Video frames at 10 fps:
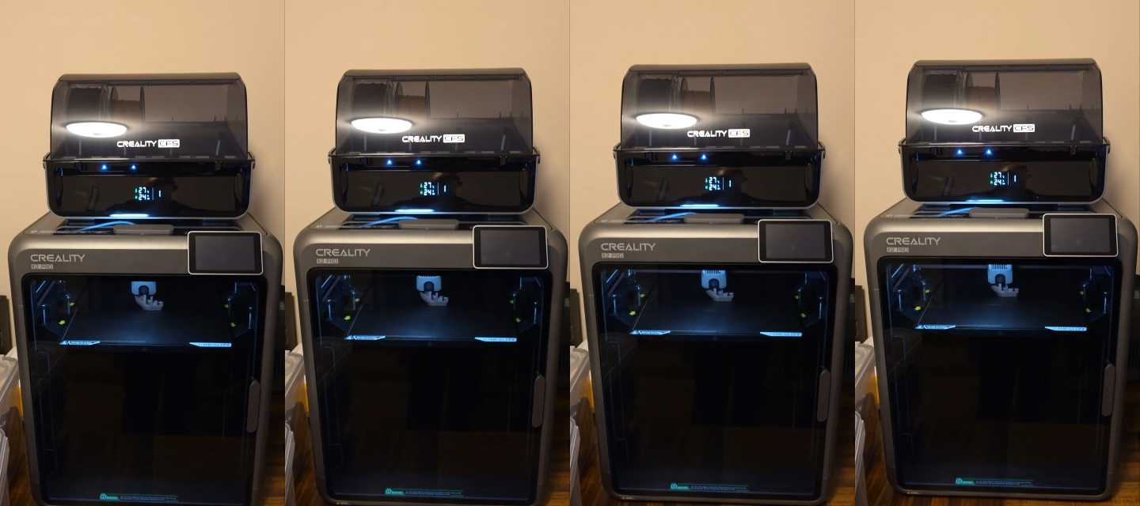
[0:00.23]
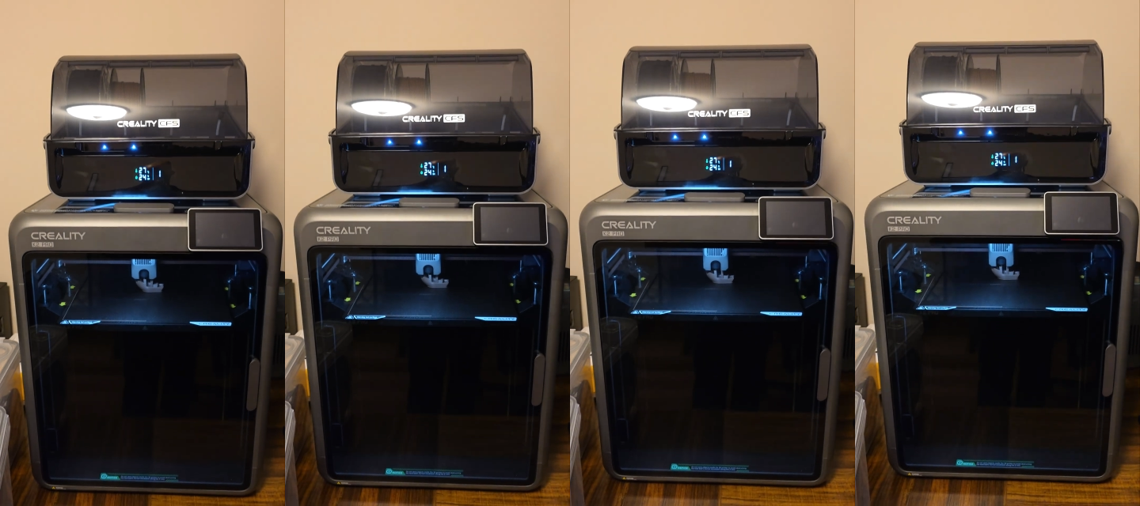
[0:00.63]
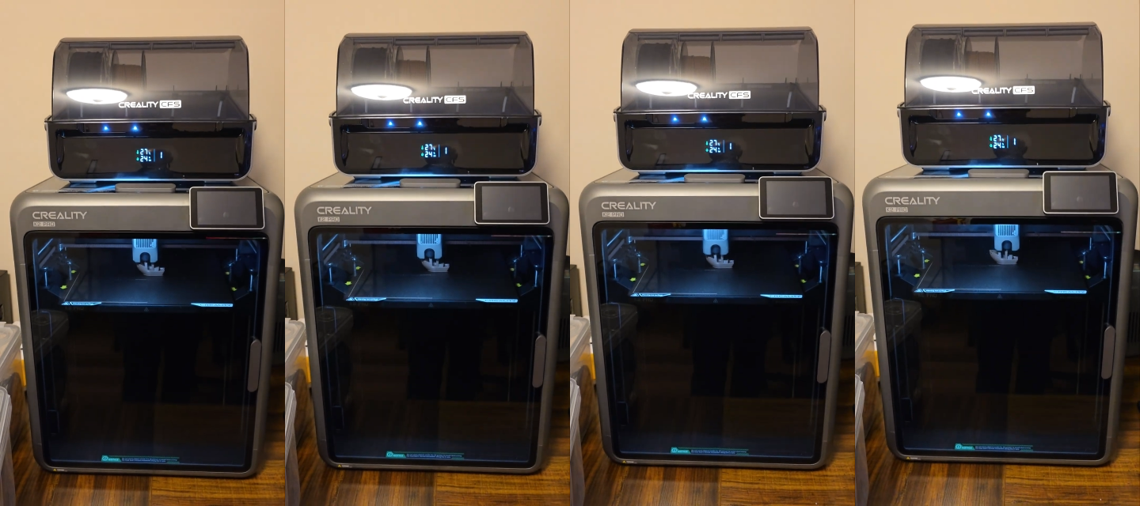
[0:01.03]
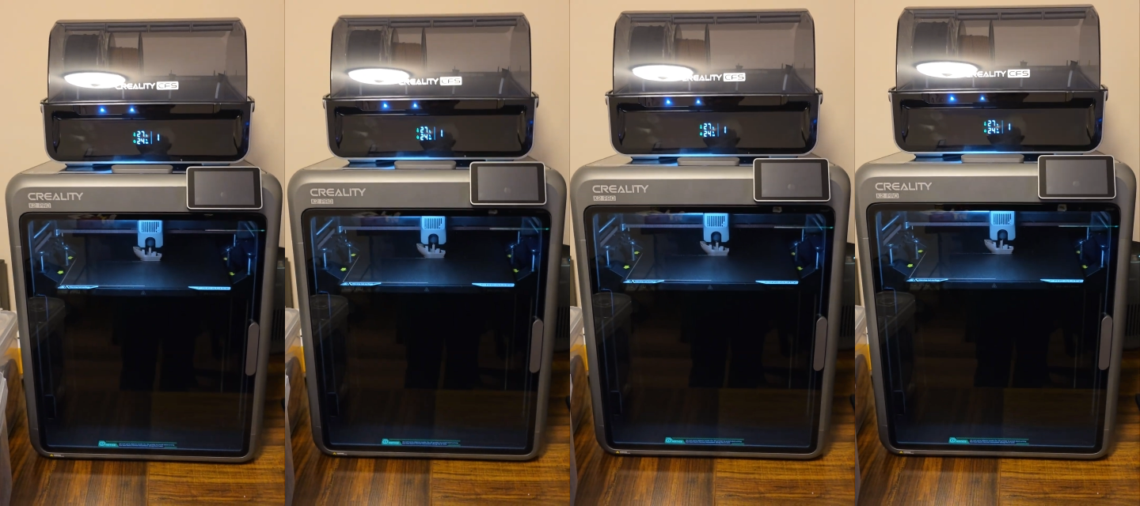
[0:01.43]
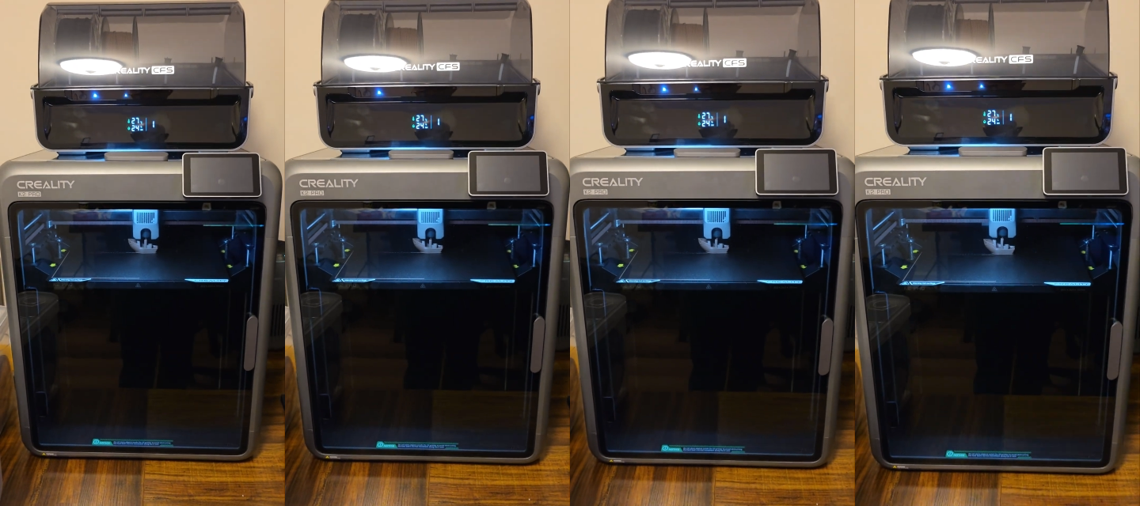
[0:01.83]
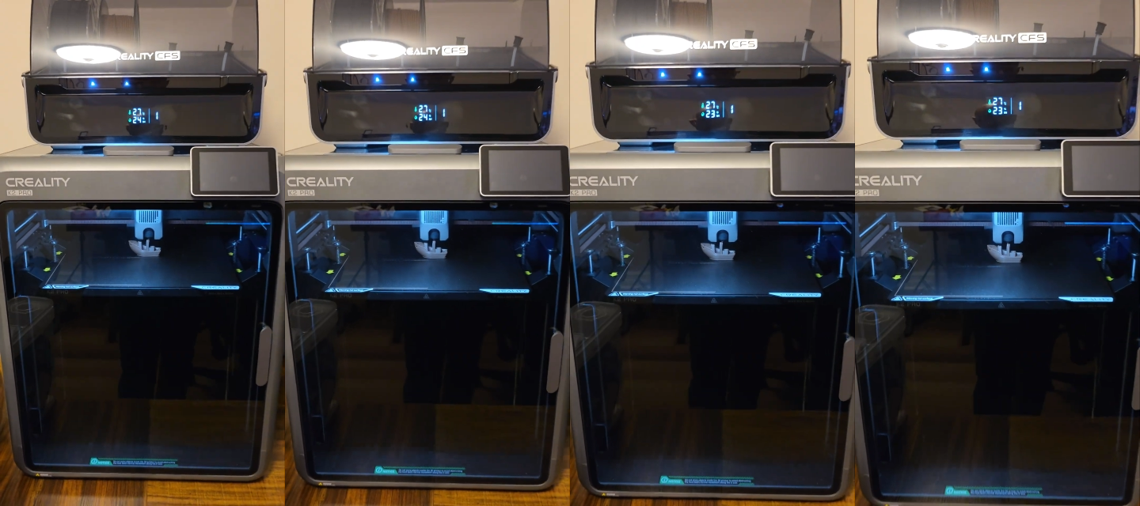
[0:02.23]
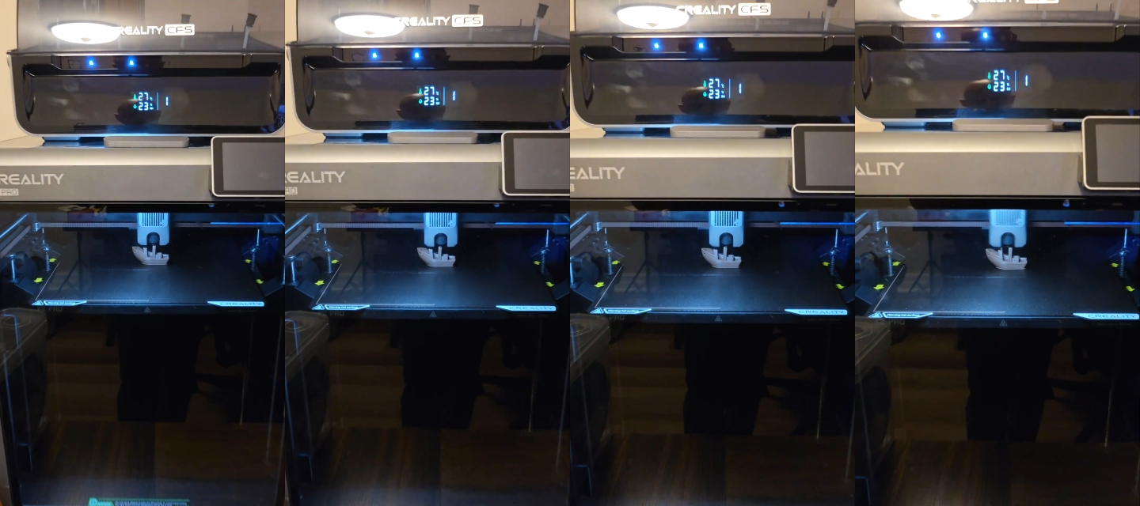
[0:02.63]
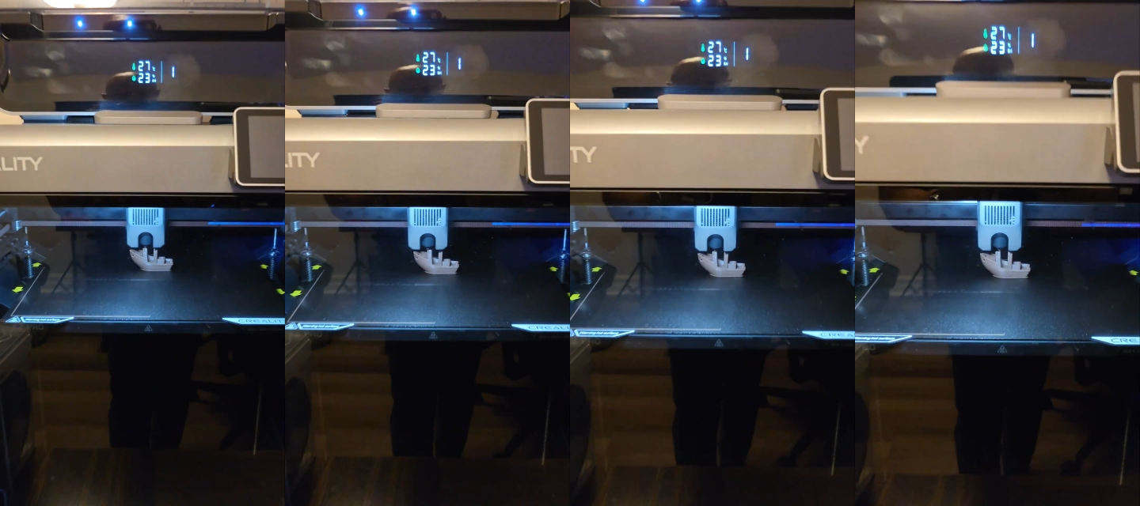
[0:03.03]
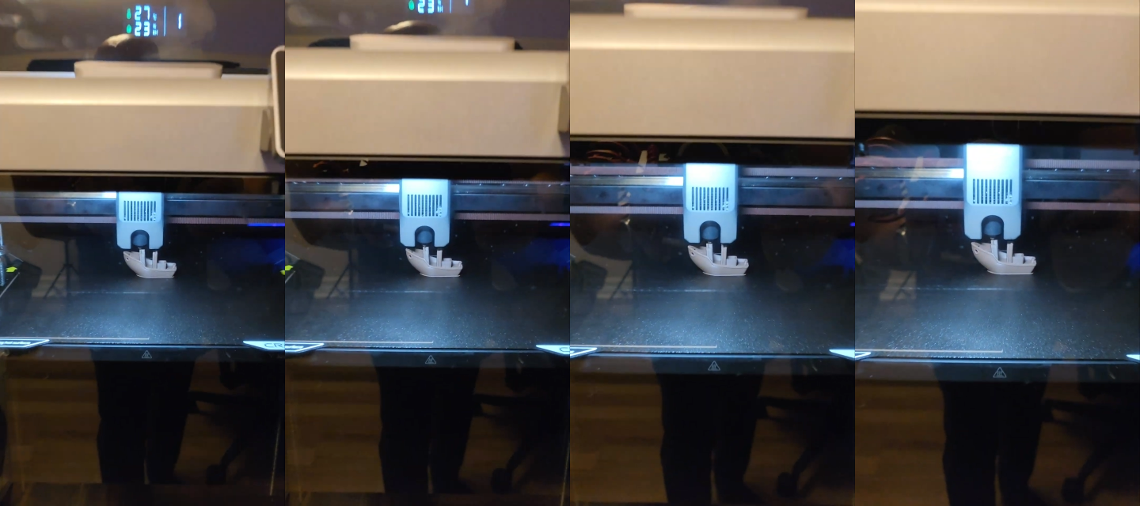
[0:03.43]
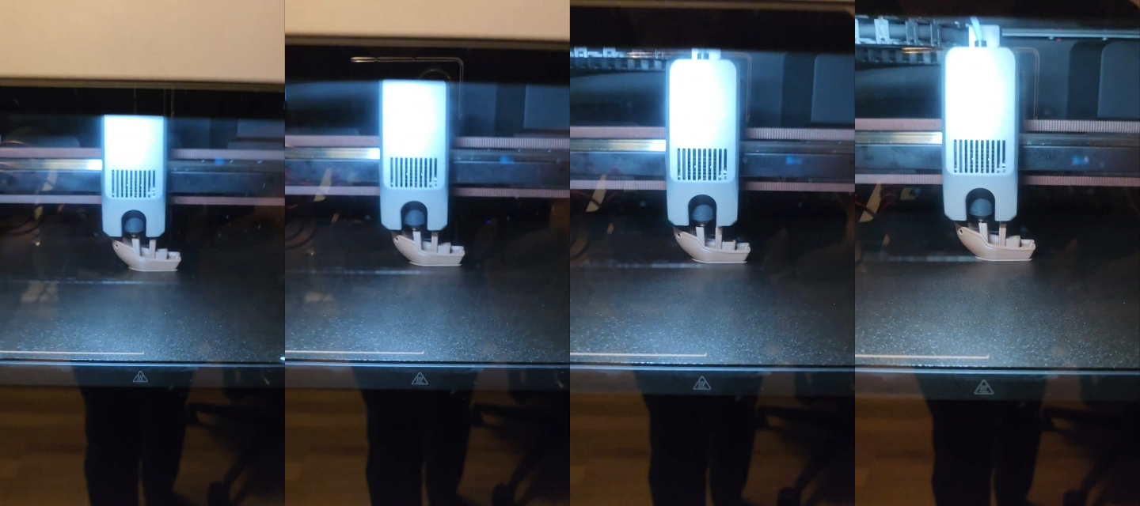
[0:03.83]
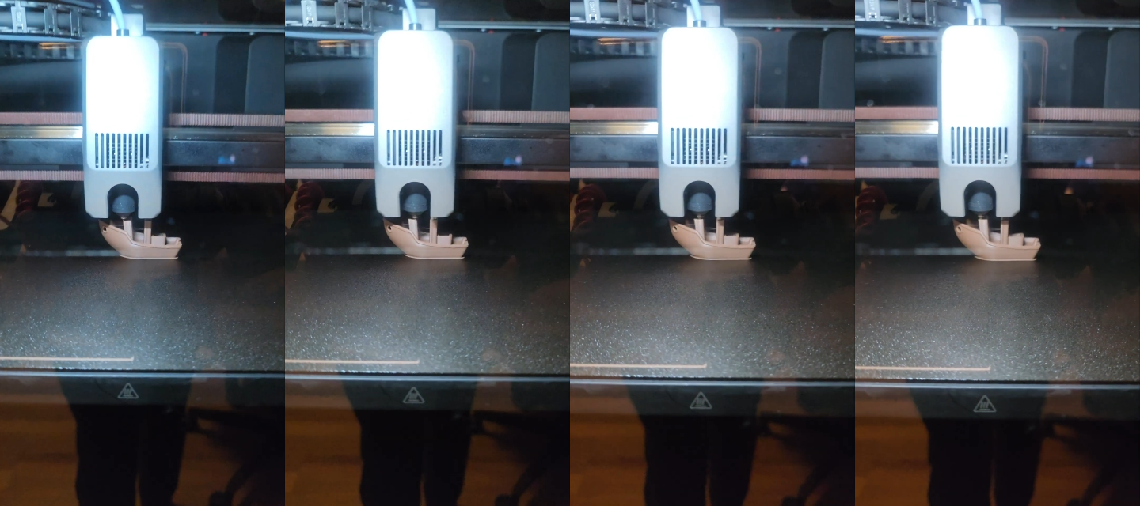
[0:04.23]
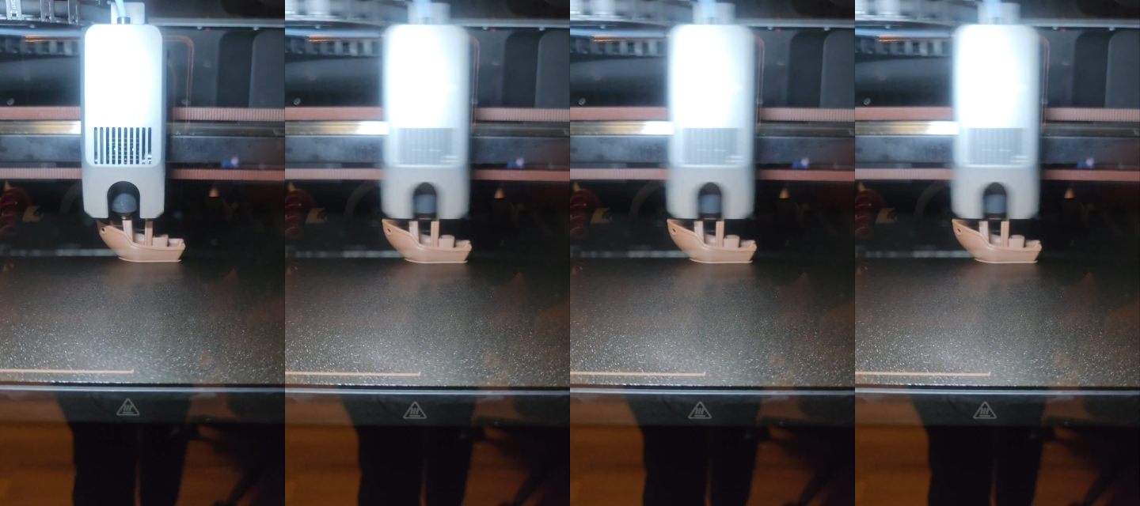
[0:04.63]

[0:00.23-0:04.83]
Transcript: [unreadable: no face in view]